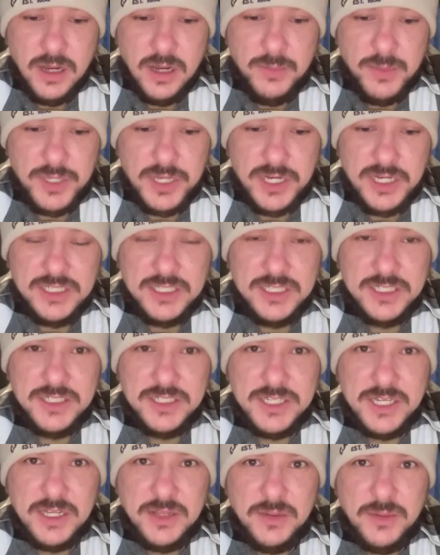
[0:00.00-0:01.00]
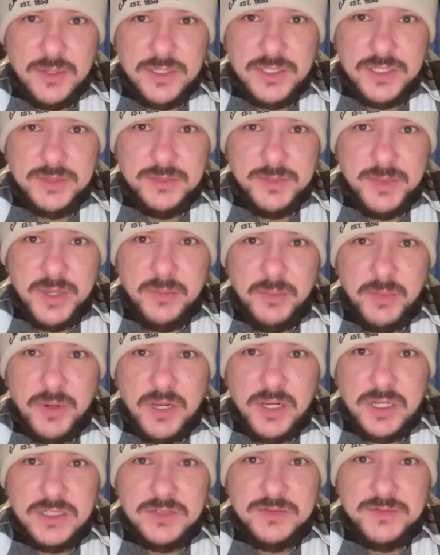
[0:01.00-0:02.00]
production that was a big
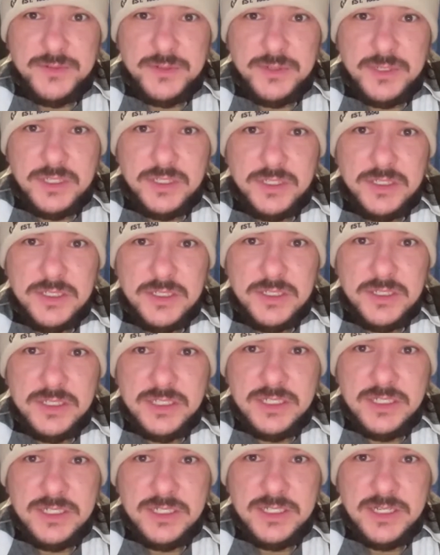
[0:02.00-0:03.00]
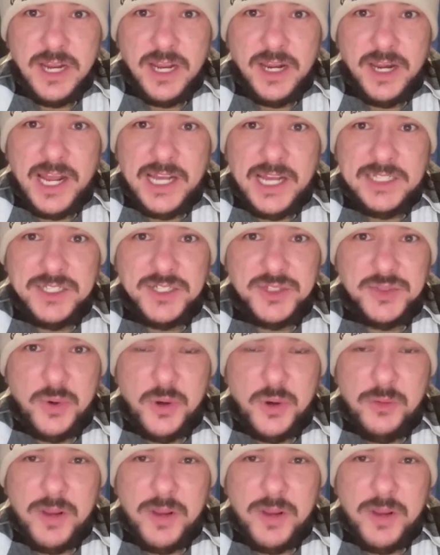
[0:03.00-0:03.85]
production for us, and it has a story.